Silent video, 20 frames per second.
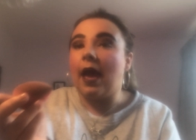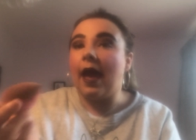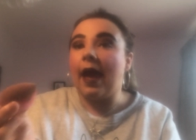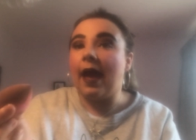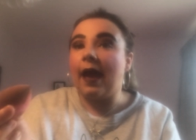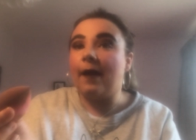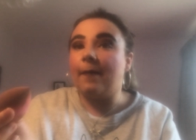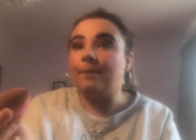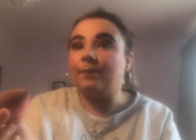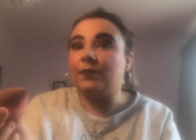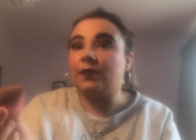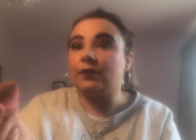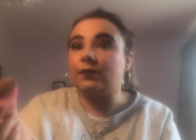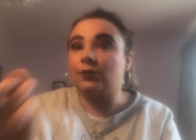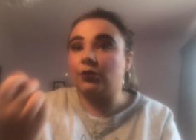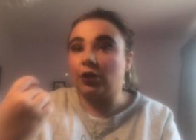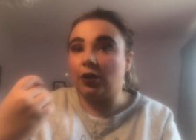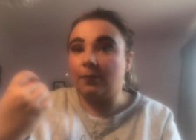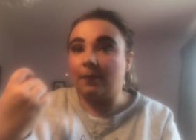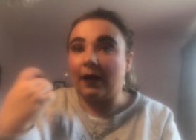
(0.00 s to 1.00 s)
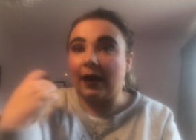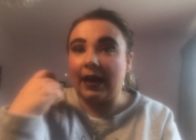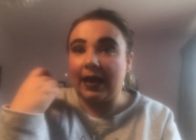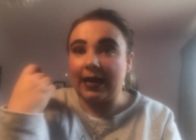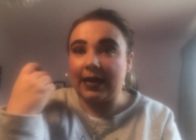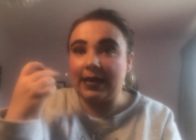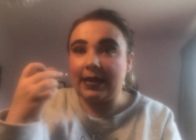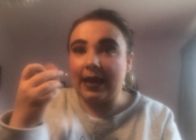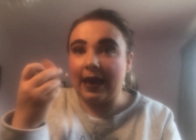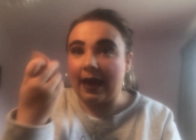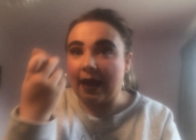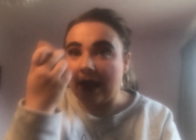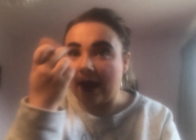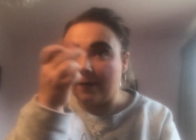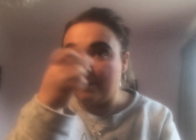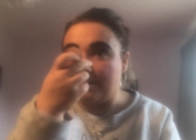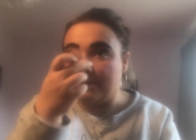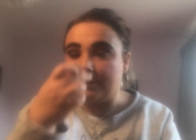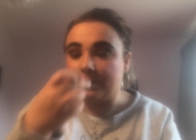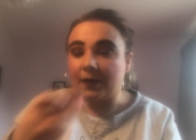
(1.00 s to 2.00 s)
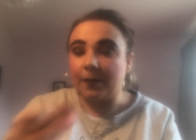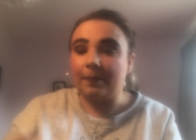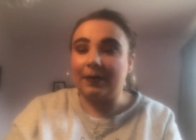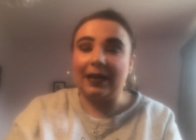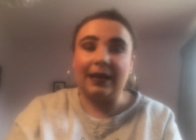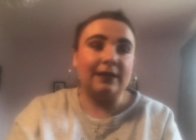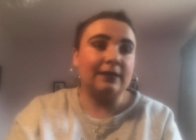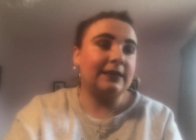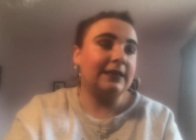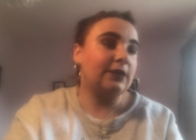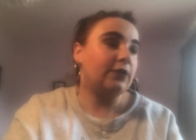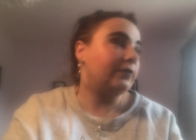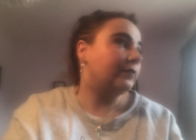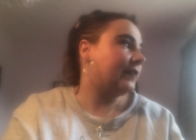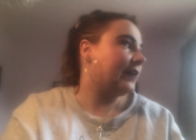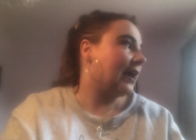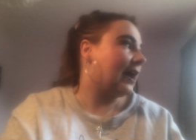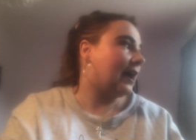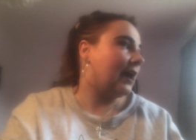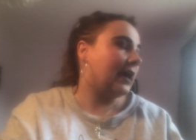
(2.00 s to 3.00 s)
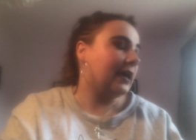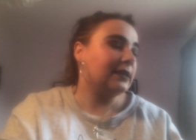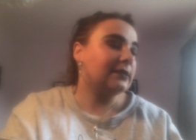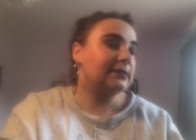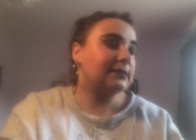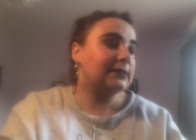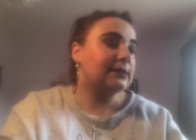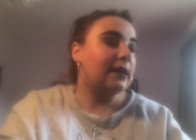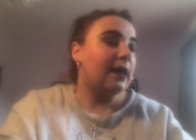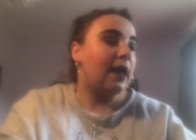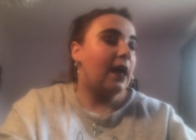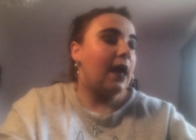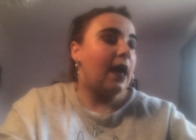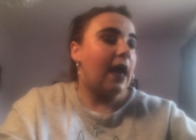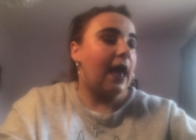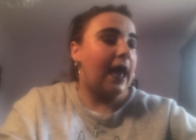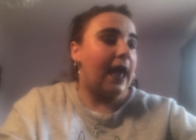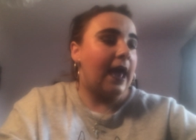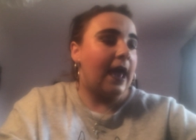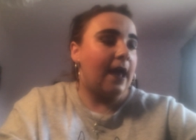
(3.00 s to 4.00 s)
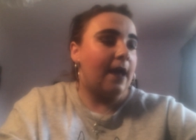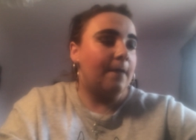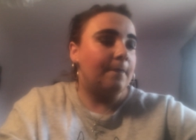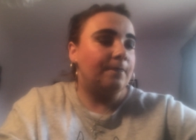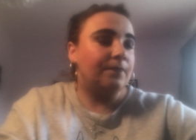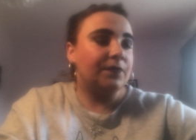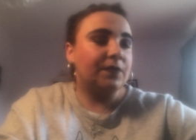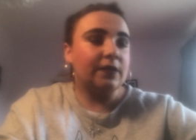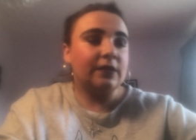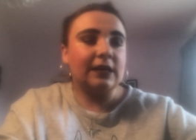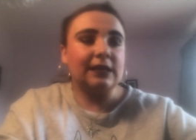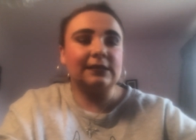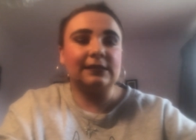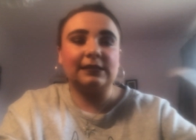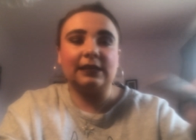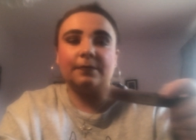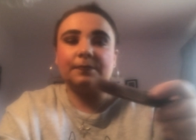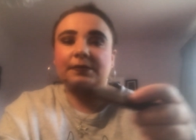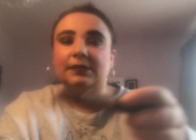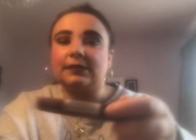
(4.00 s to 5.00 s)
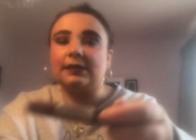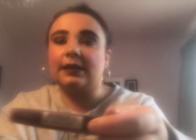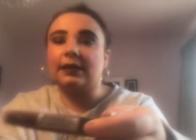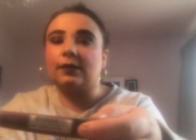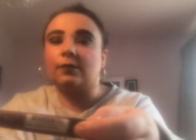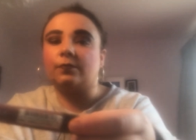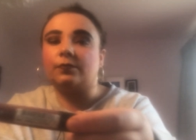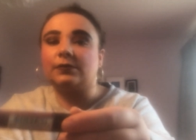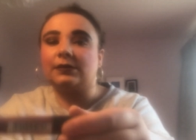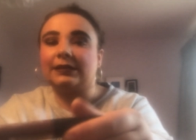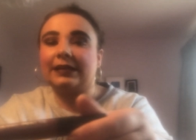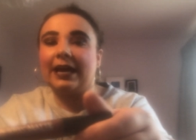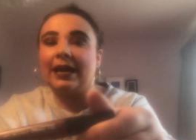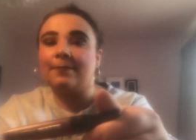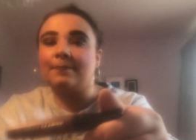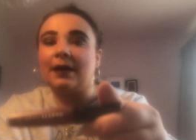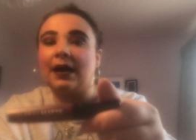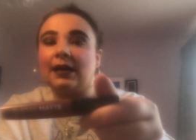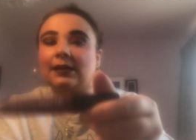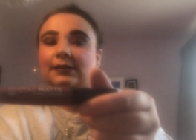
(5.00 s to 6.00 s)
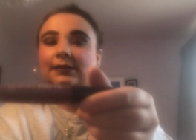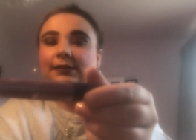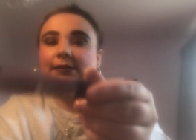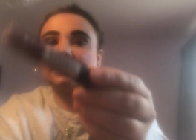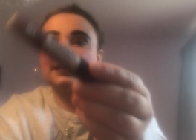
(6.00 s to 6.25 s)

um, to do my um, blending on the eyes. Um, this lipstick, Stay Matte,